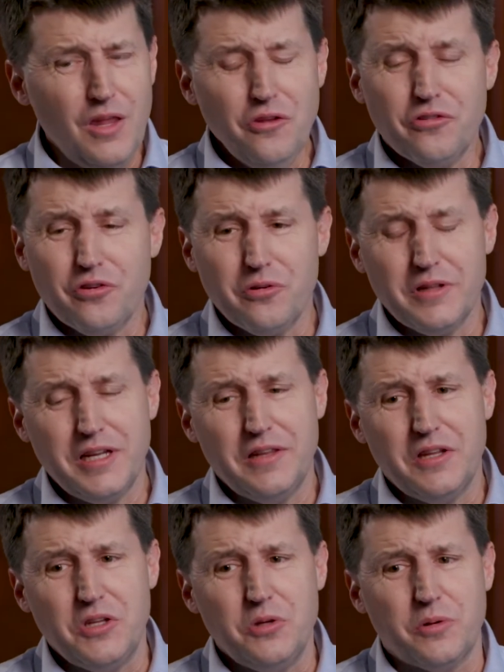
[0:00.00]
Certainly in
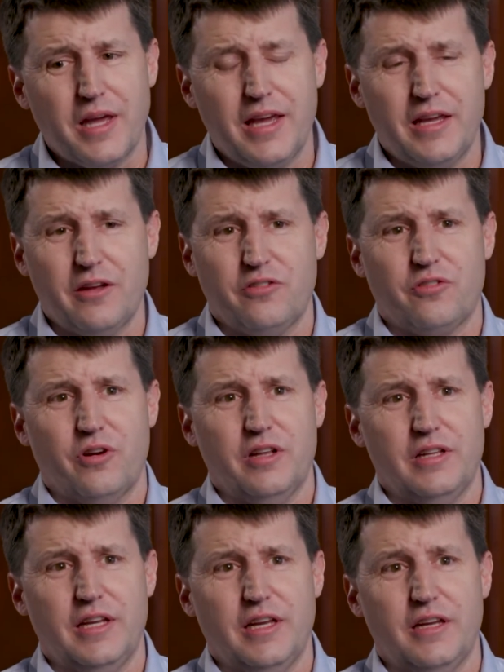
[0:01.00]
the UK,
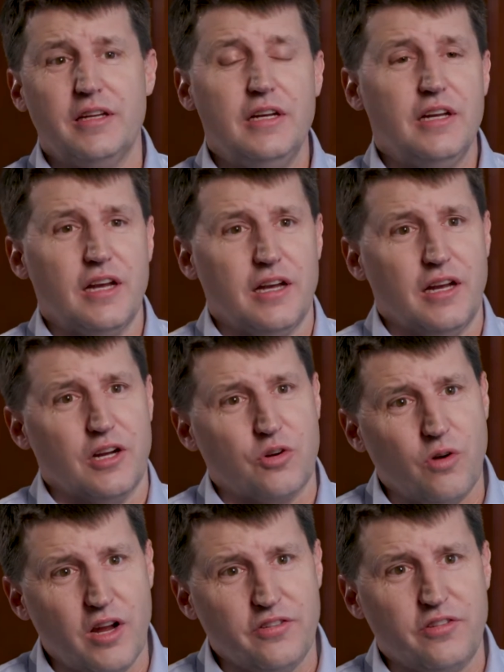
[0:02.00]
Australia,
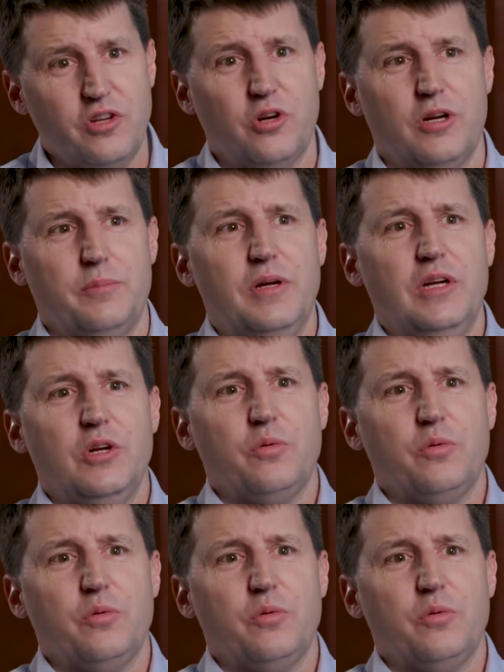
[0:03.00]
across Europe,